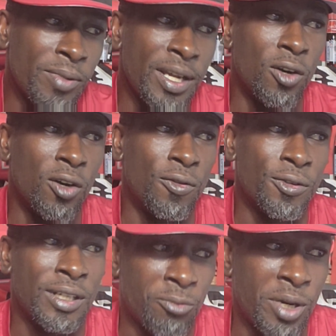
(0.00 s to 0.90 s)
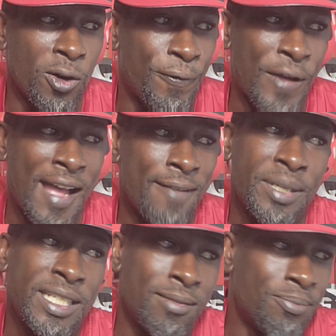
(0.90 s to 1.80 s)
went over the
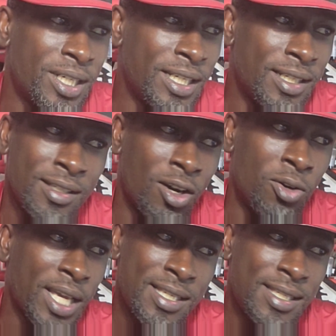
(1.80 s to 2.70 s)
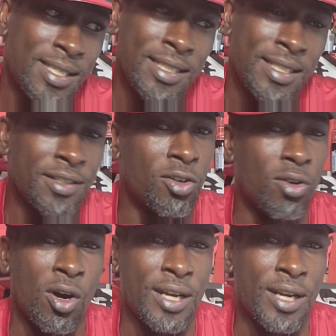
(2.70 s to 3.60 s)
105, but OKC didn't go
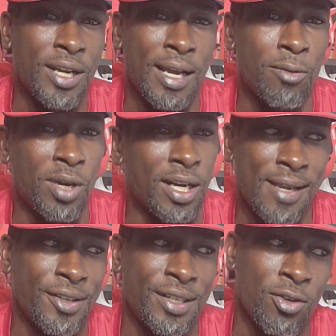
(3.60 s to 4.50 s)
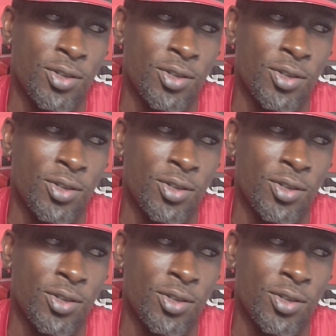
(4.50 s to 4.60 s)
over that 111. They only